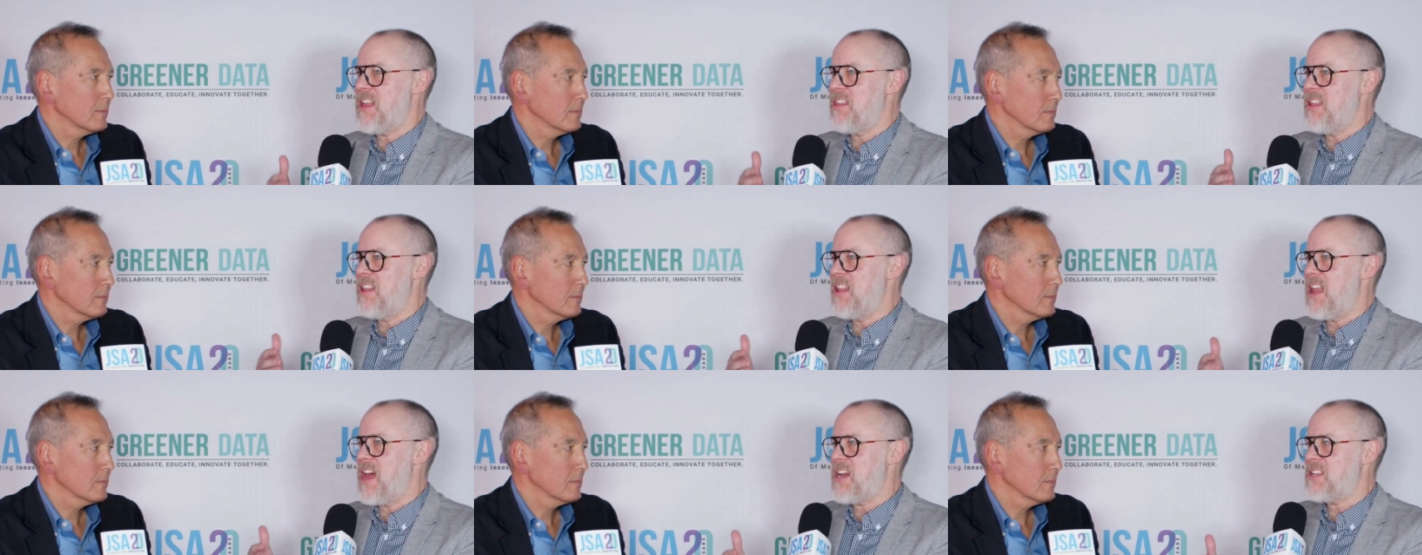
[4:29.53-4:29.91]

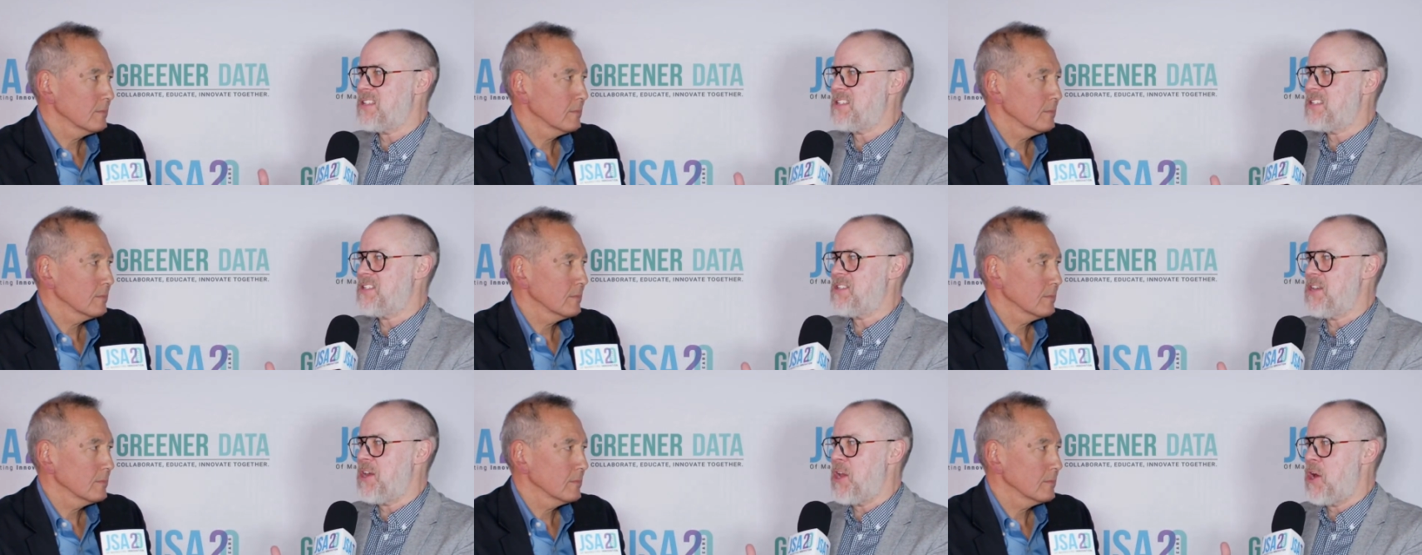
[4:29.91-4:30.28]
Speaker 1: in the
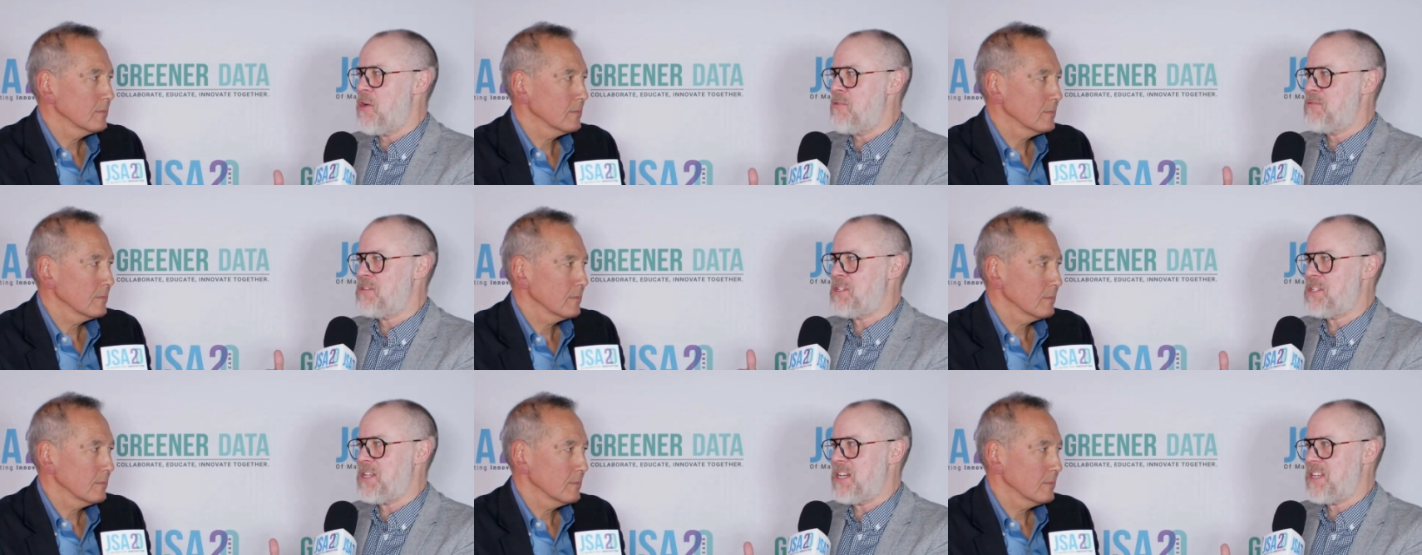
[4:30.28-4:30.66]
next, you
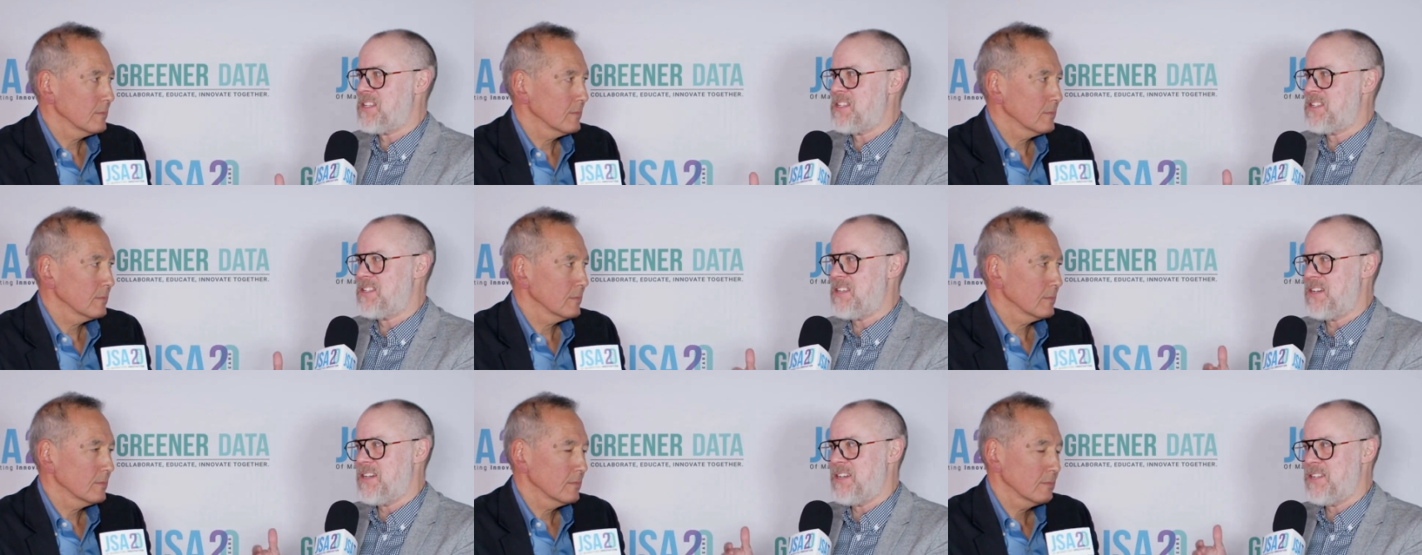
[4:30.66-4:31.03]
know,
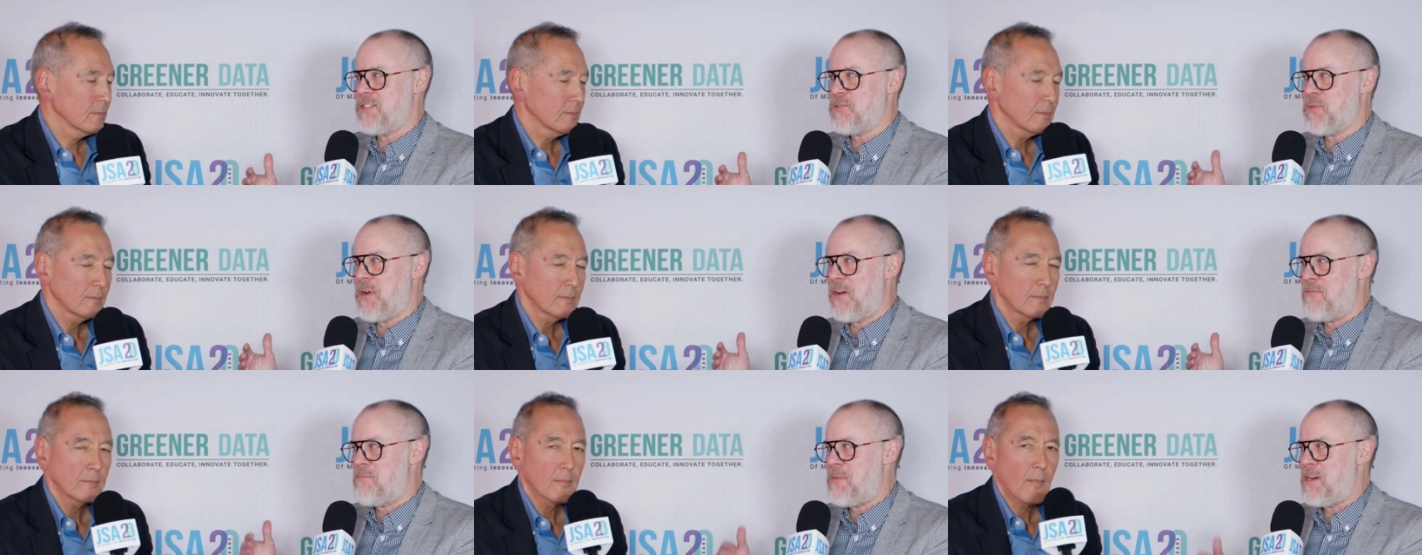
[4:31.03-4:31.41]
six to
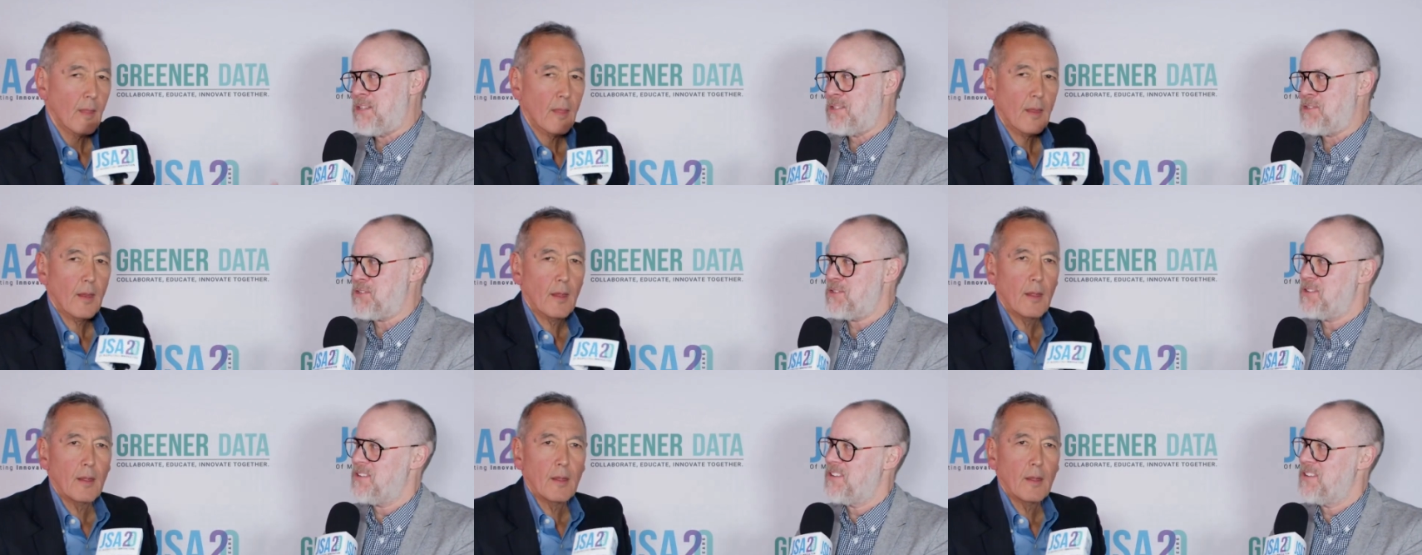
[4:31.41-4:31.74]
twelve months?